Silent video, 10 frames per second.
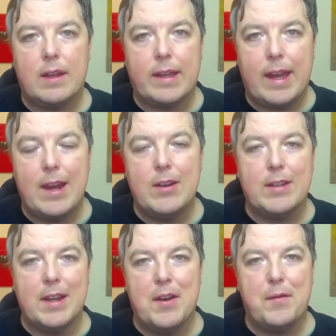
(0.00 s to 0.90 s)
cared
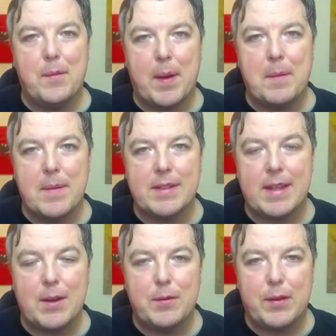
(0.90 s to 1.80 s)
enough about
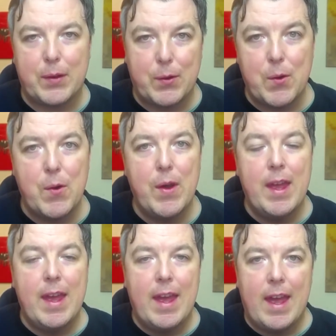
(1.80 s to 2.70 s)
myself to go
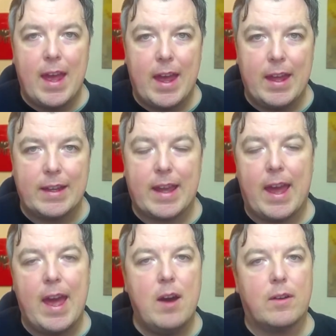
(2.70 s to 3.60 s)
and
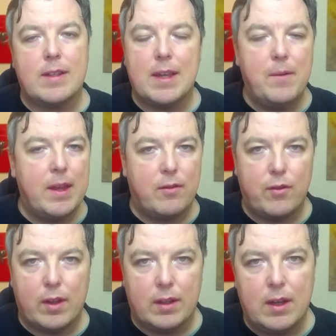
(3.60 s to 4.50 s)
get help because I went
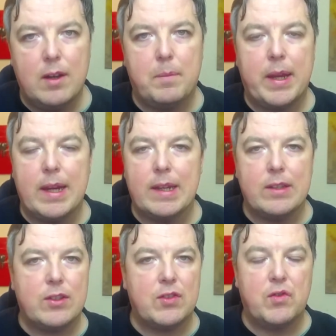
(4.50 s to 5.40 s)
through a long period
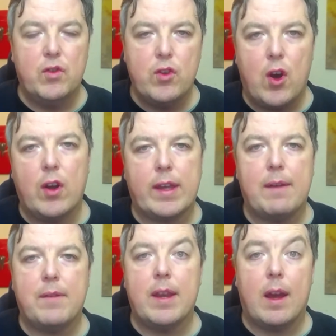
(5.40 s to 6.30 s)
of just not
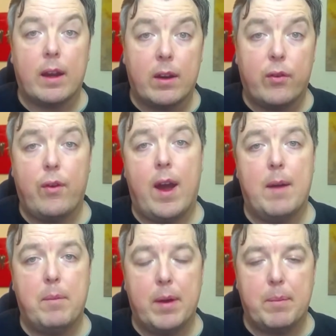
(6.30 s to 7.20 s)
giving a
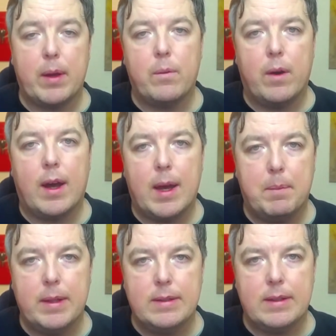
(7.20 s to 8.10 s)
crap about what
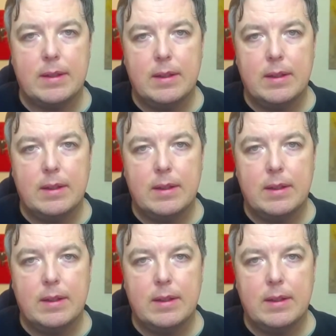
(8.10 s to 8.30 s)
happened